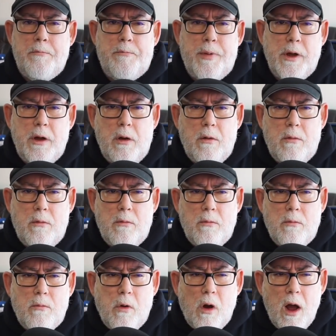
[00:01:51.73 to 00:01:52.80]
But
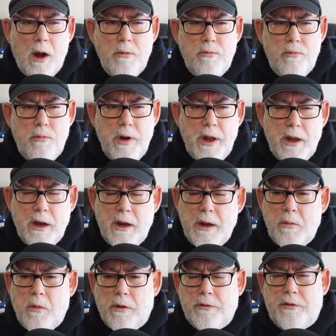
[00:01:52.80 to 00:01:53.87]
what I
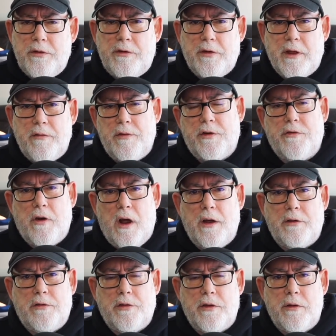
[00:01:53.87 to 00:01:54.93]
really wanted to give a
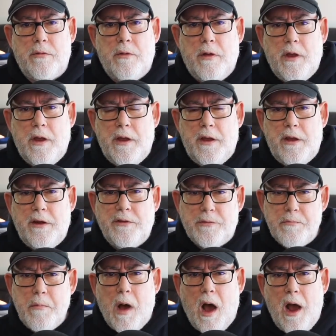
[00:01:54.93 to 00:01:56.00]
try to is
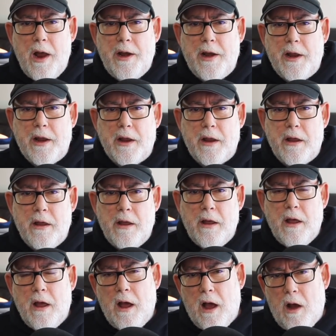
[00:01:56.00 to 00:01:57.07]
mining.
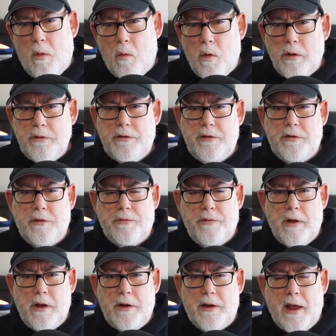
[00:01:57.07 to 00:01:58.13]
I wanted to
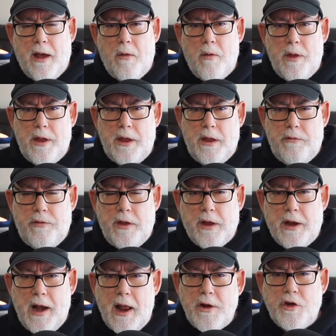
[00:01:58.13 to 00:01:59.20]
find out if you
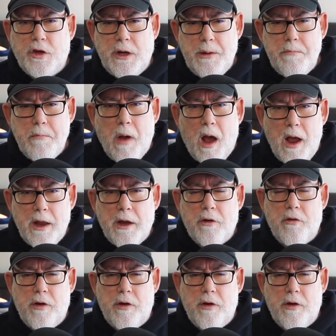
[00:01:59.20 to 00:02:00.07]
can actually mine